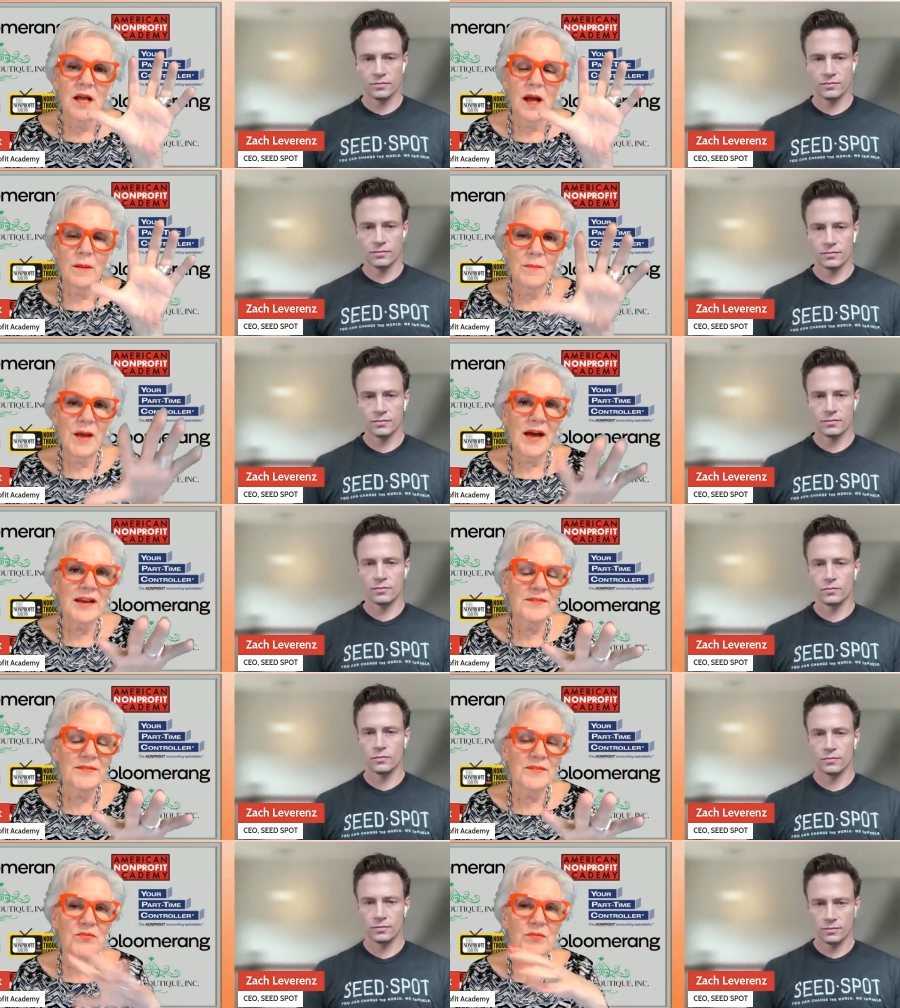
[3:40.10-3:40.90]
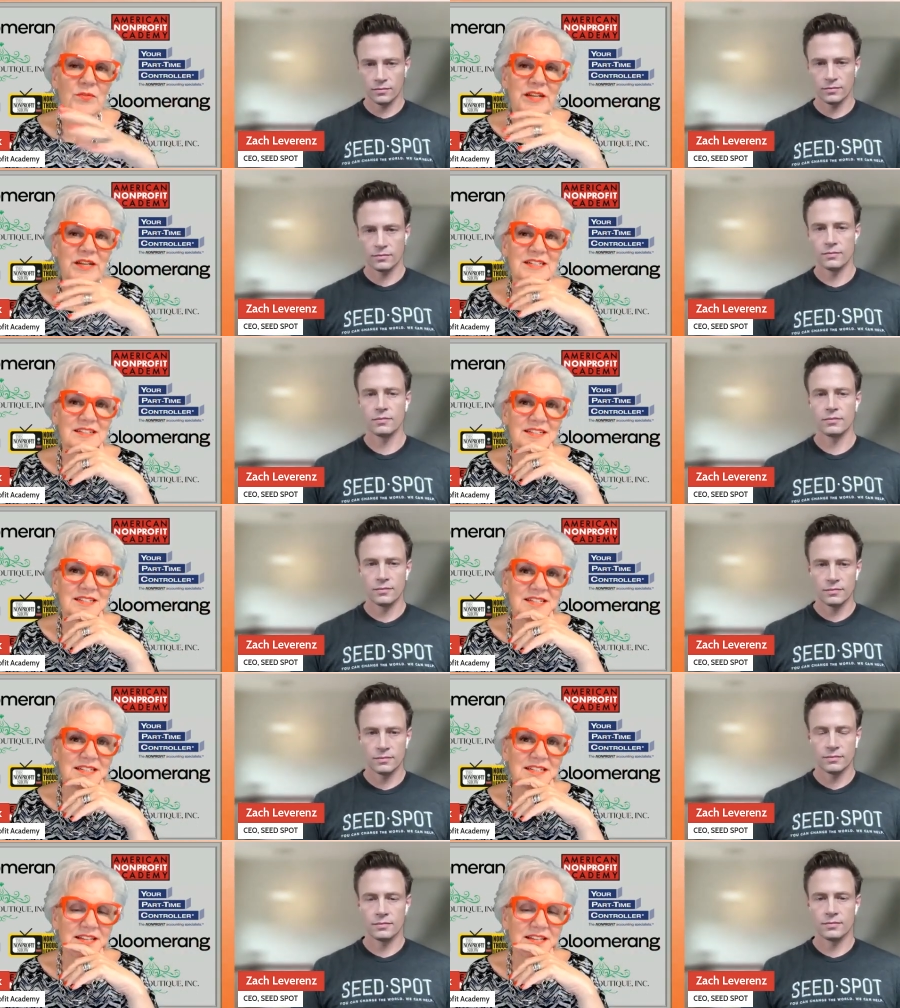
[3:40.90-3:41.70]
Speaker 1: amount of information
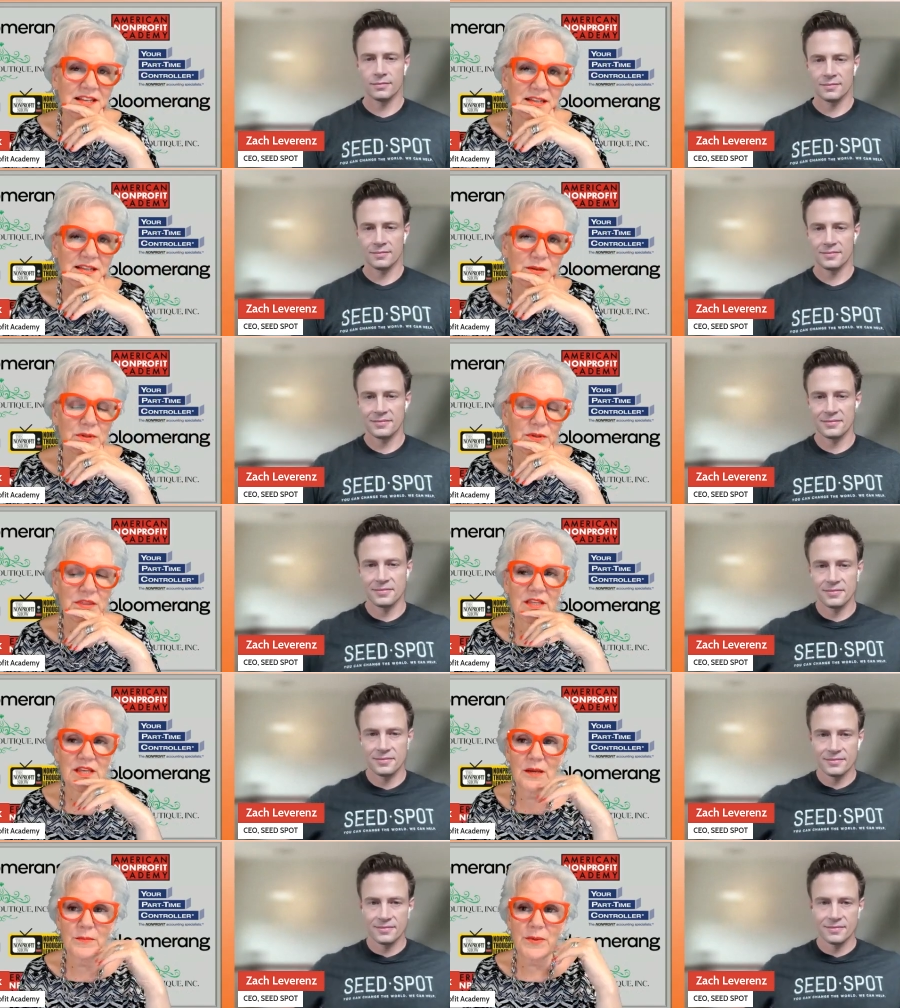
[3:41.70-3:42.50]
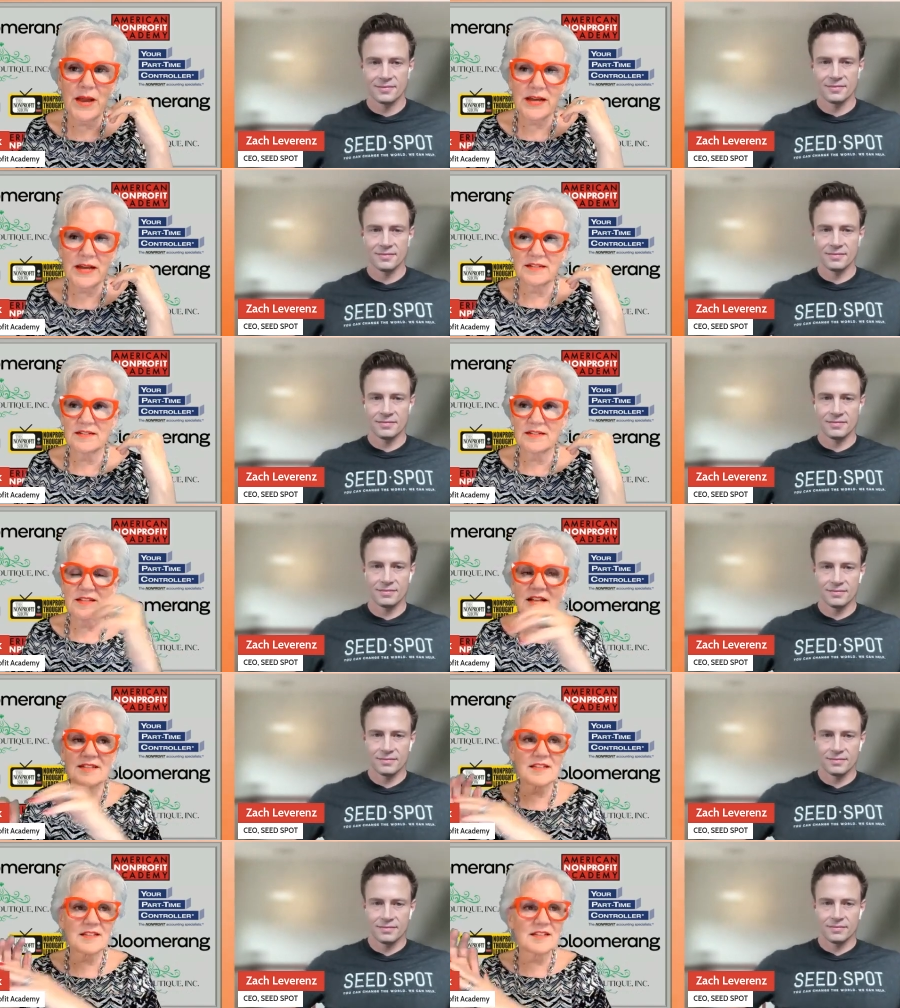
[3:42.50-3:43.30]
detailing what the impact is.
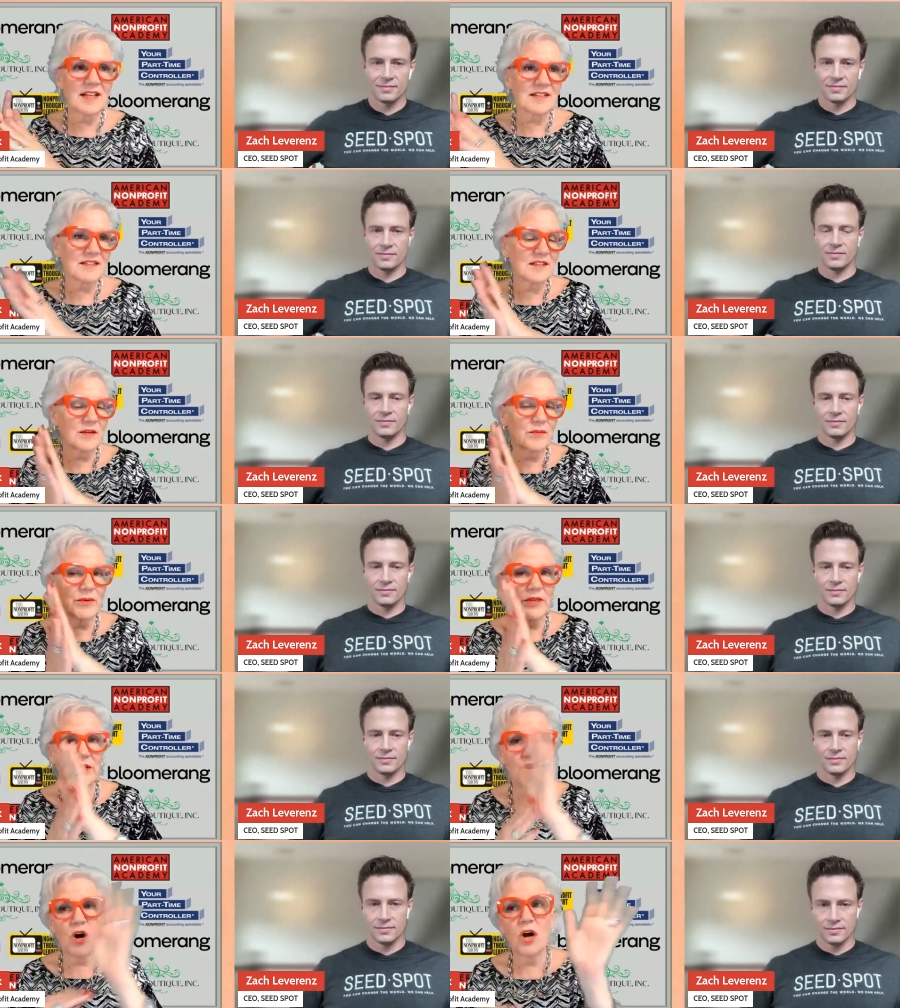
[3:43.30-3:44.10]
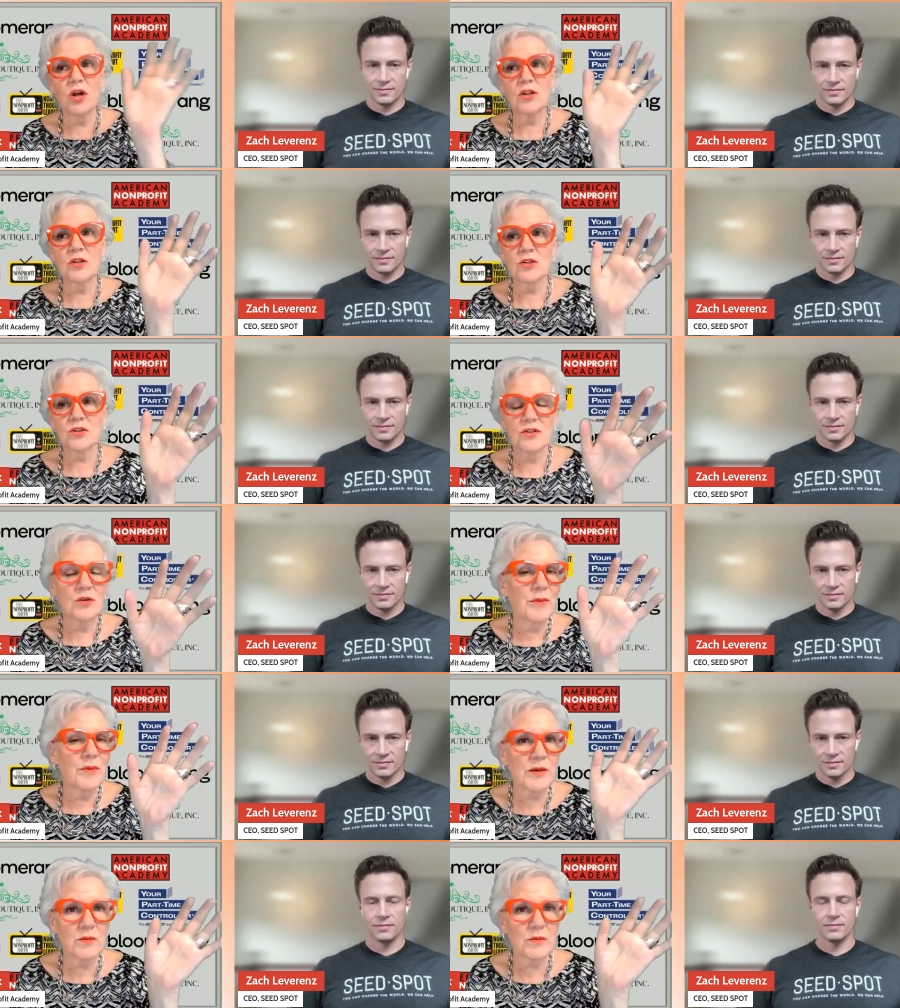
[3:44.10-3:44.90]
That's a lesson that we can all learn no
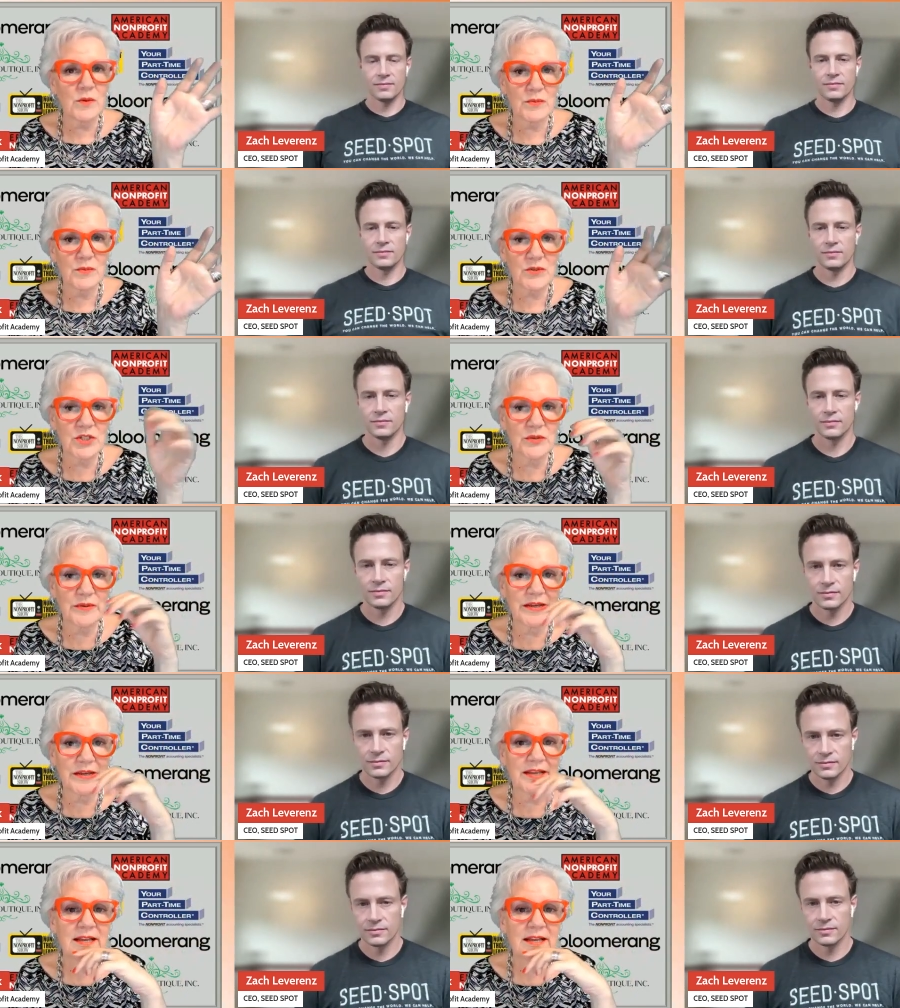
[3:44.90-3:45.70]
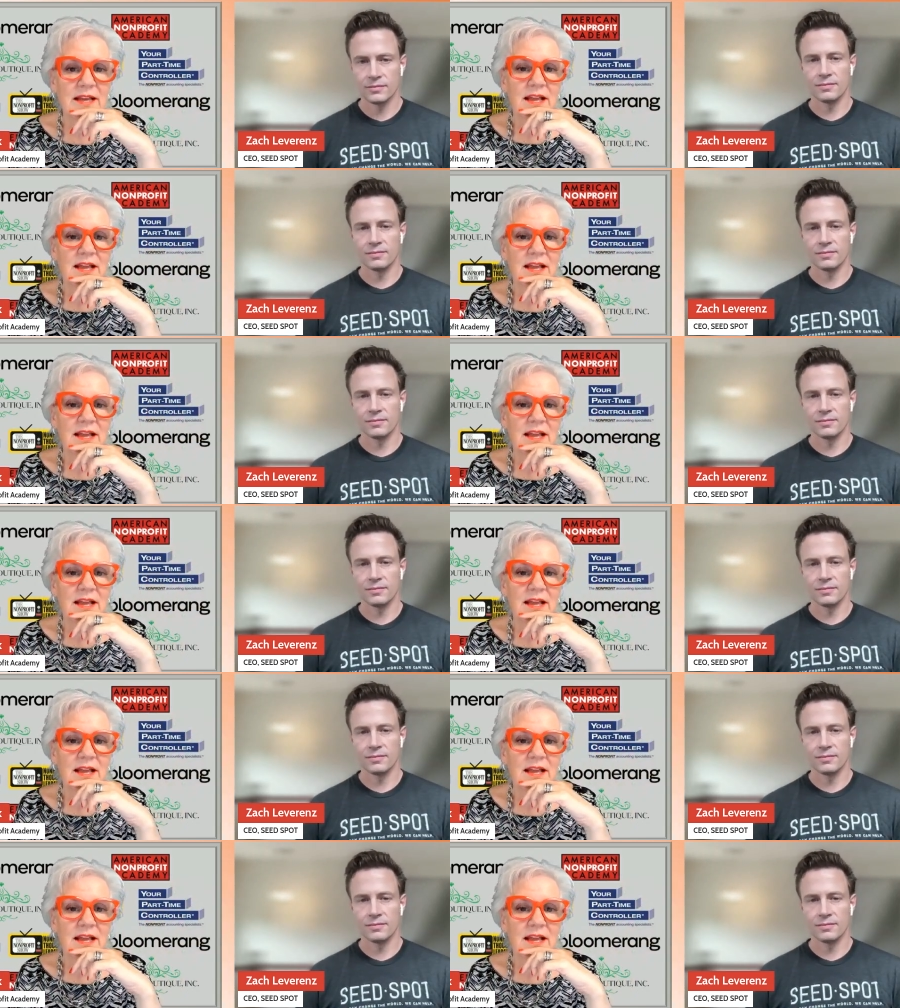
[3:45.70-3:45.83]
matter what we're doing.